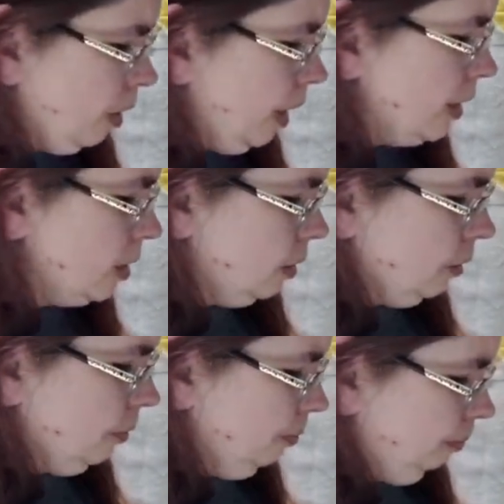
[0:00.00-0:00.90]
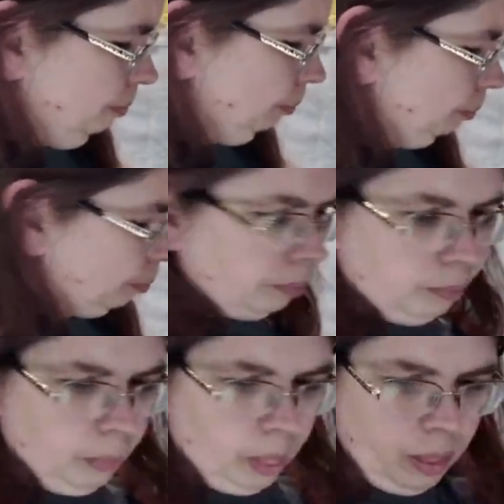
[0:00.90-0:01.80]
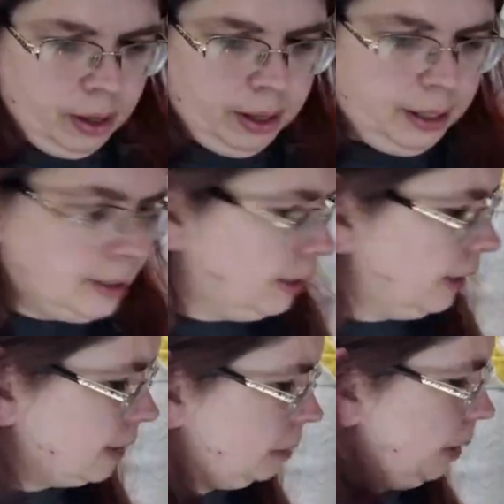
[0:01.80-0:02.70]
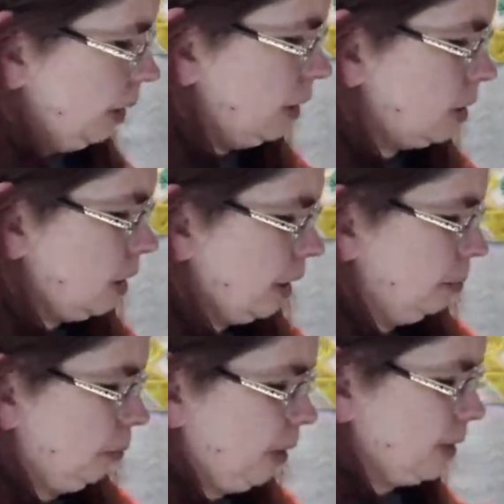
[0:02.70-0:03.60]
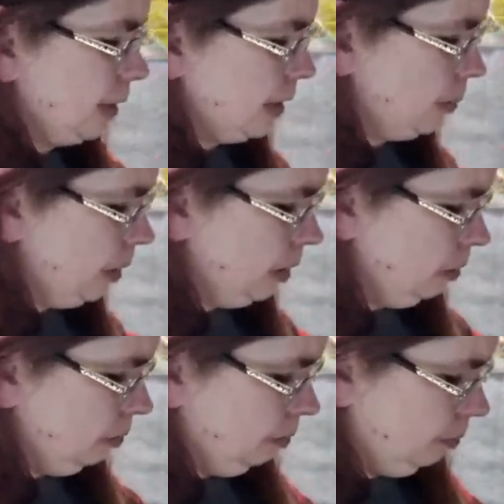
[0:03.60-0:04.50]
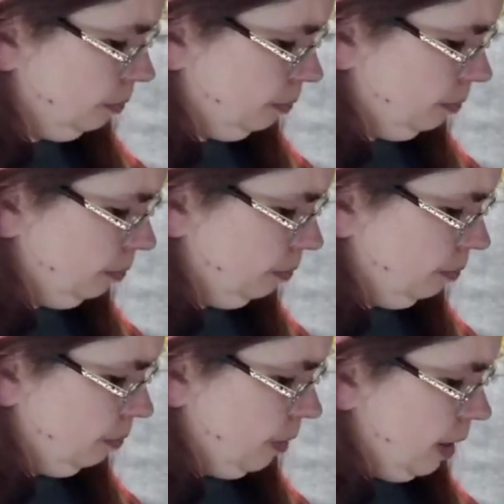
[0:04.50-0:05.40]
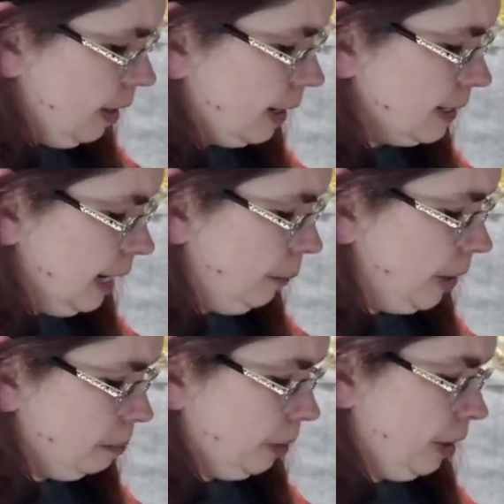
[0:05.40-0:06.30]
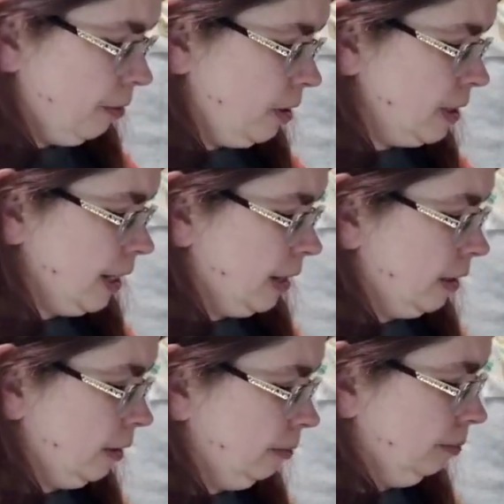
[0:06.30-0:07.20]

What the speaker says: Okay, so set these up here so I can press this one. Because now we can put our rows together.